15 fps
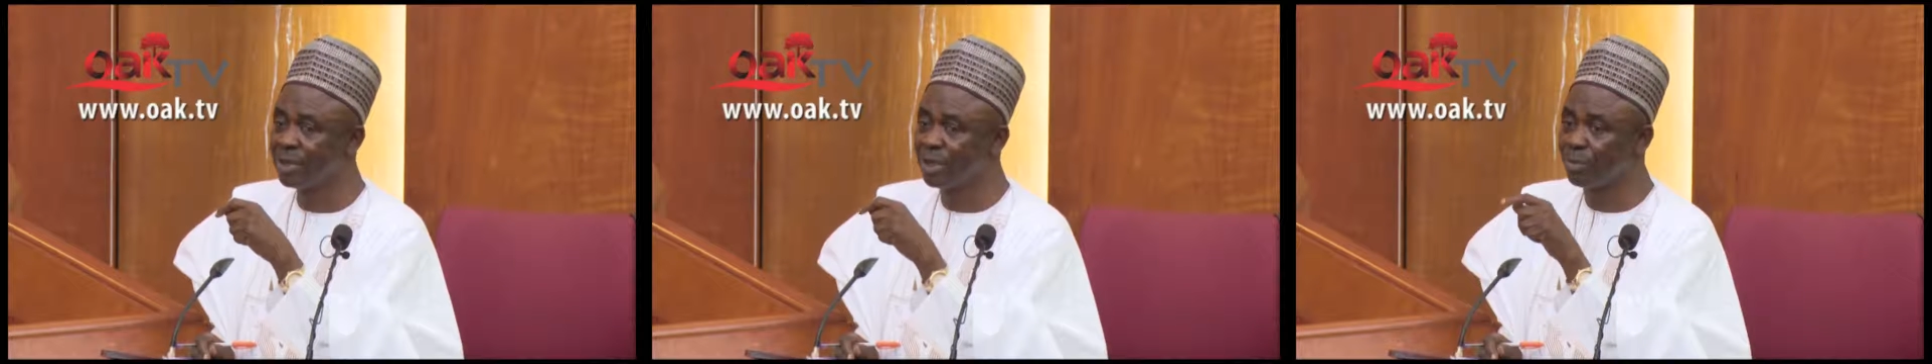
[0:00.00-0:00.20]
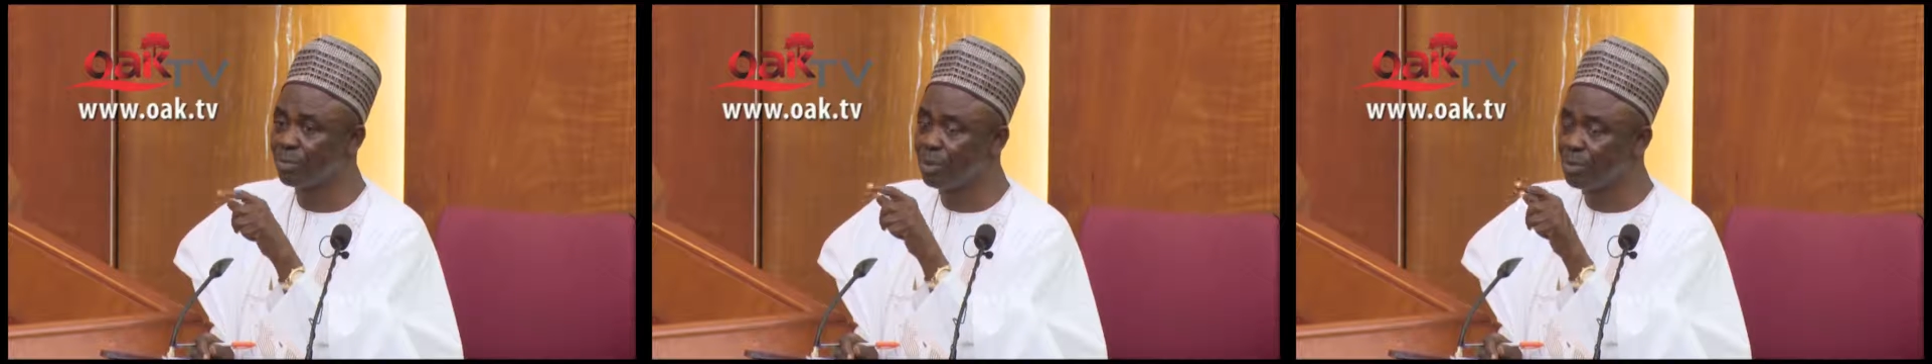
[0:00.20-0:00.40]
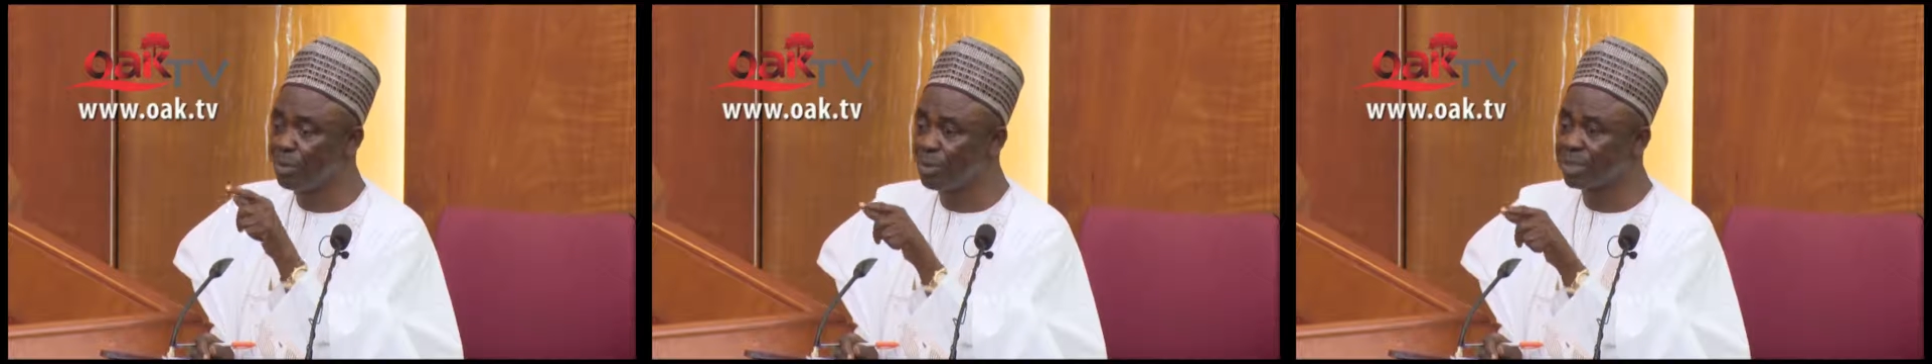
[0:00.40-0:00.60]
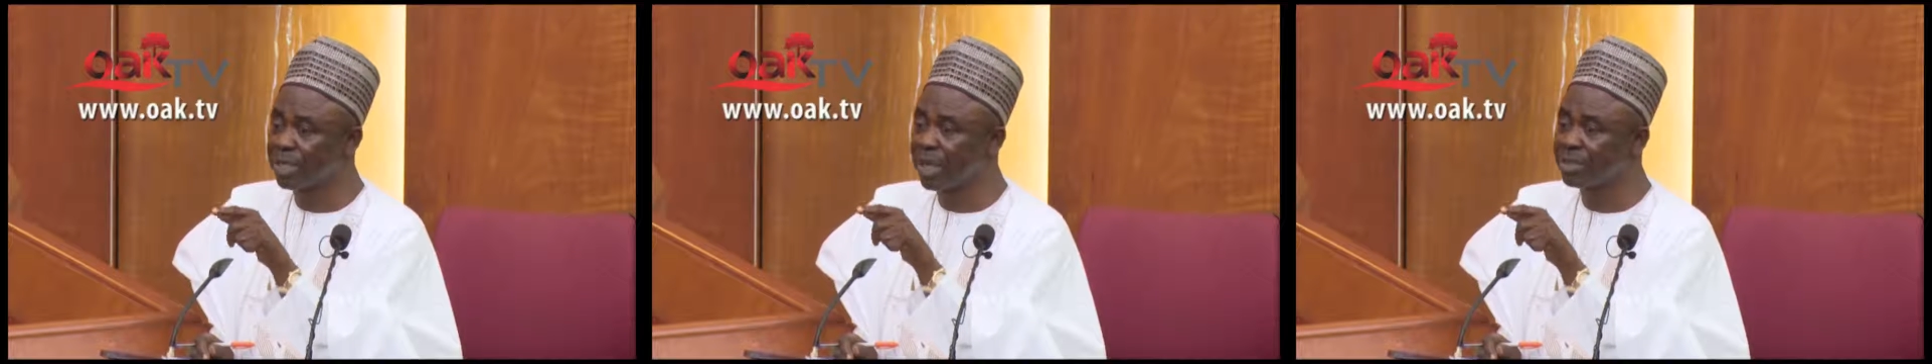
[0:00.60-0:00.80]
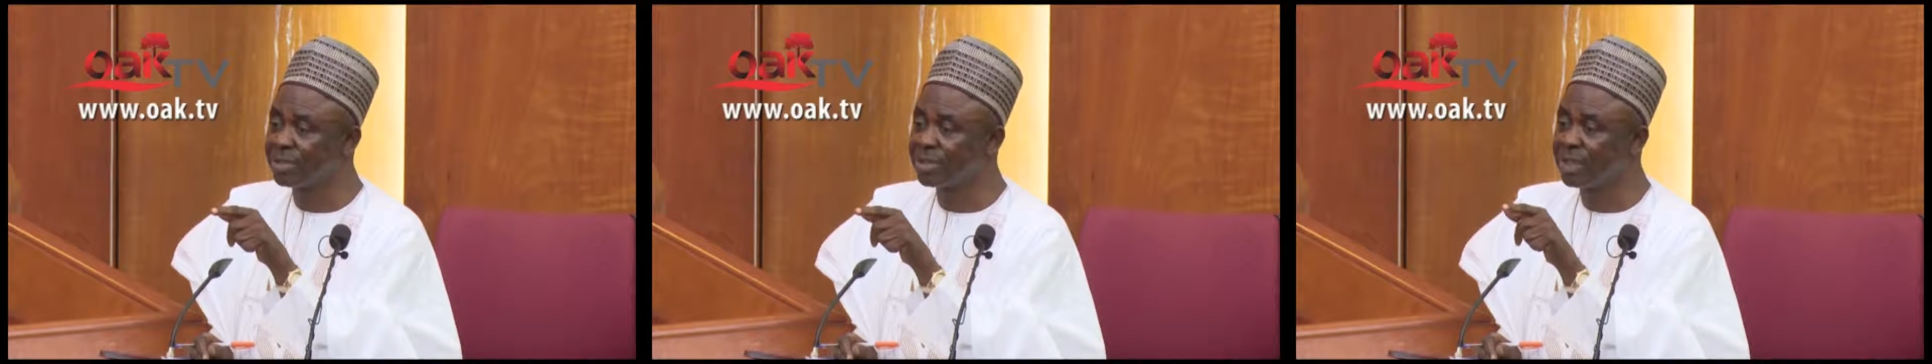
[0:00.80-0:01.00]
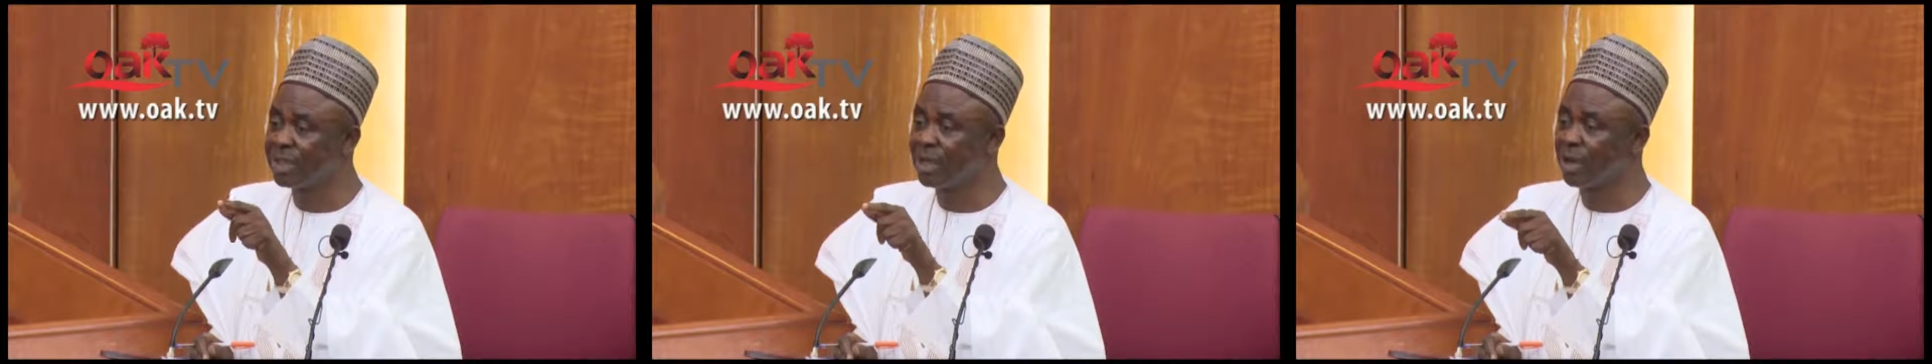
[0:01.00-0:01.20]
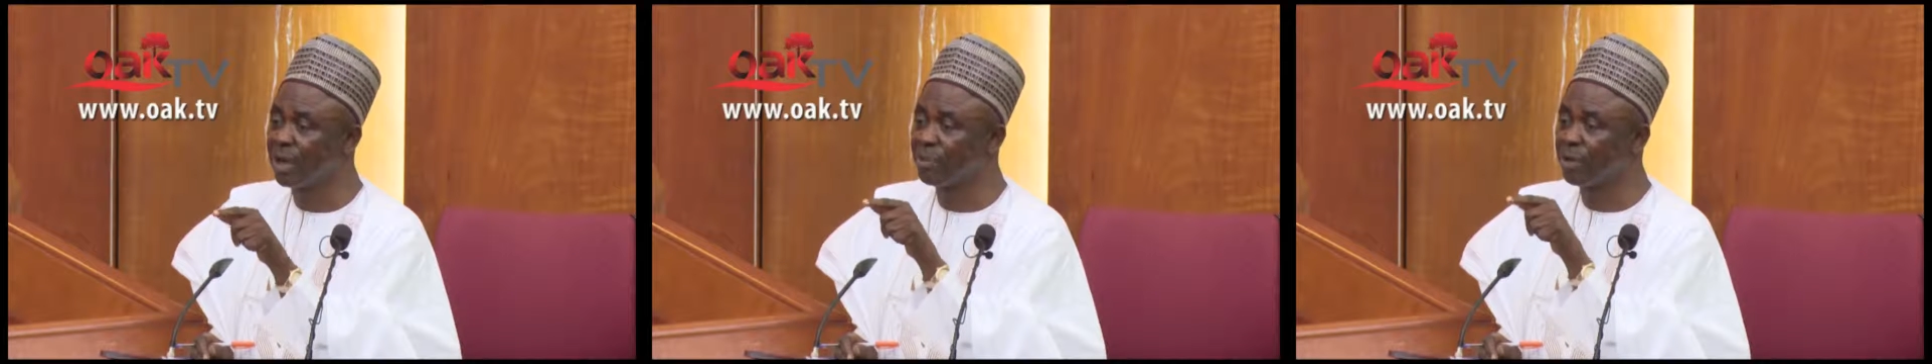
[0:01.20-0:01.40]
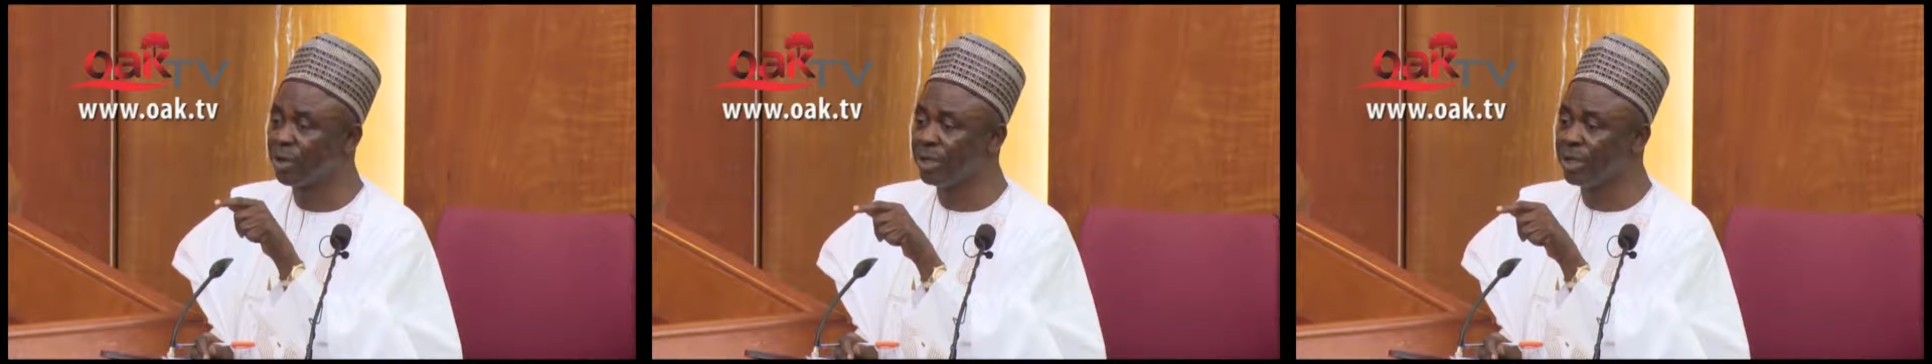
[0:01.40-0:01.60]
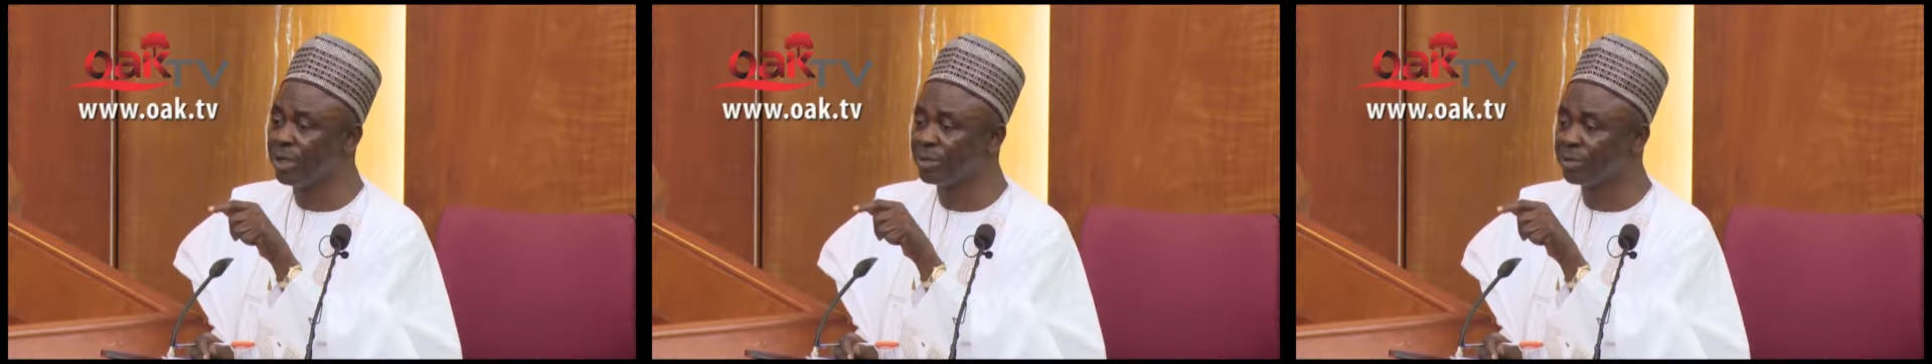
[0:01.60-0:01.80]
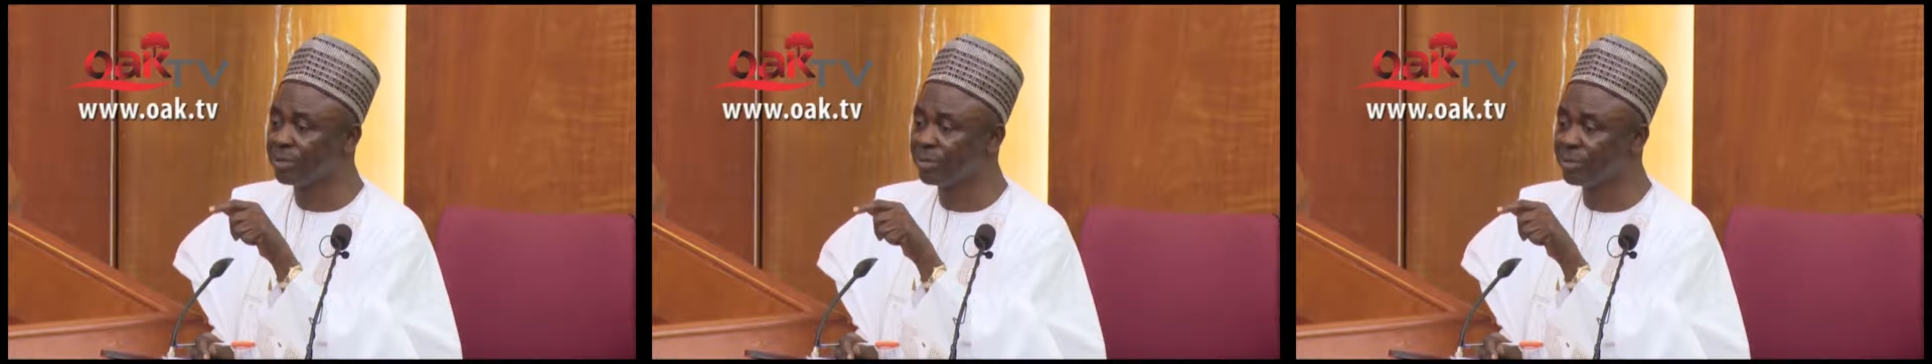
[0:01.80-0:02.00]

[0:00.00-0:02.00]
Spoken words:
the proposals in our budget.